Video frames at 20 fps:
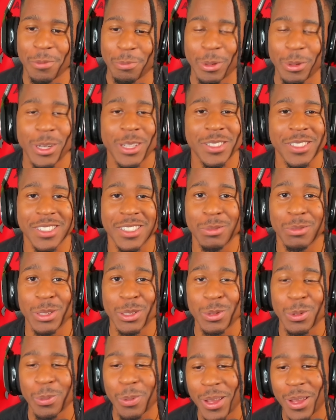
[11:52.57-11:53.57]
Pretty
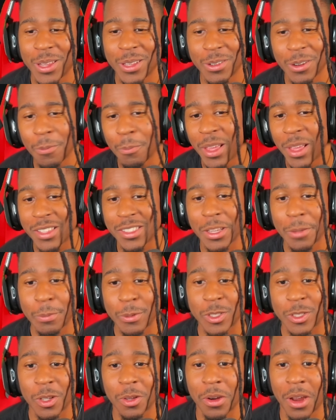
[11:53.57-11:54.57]
suspenseful. Probably the best
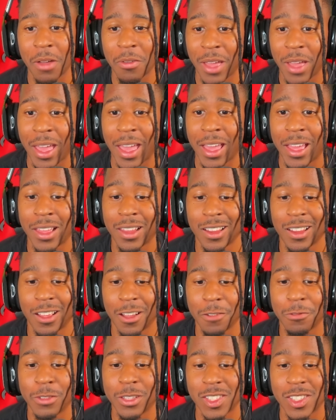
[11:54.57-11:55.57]
episode I've had of
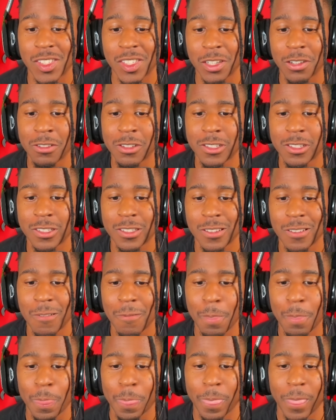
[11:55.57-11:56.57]
this series.
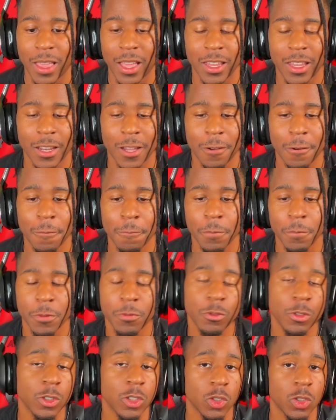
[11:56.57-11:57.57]
And um, if you
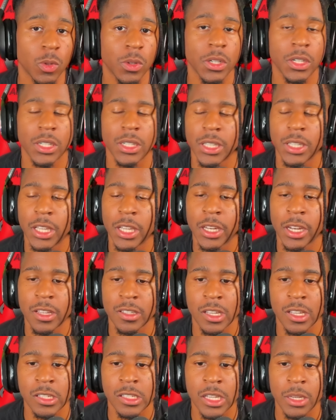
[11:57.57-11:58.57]
enjoyed it, again, as I
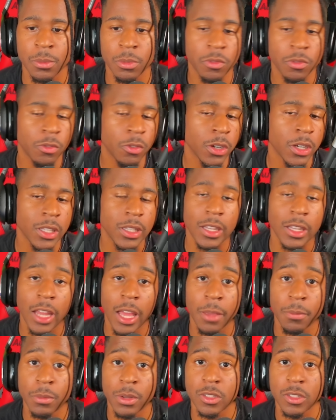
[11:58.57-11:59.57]
said before, hit the
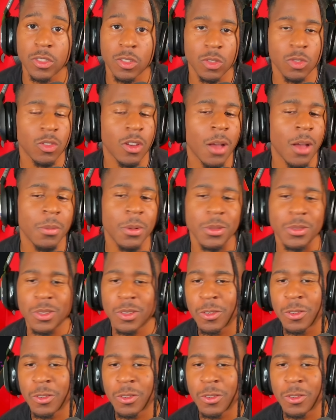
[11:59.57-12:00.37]
like button, subscribe button, turn on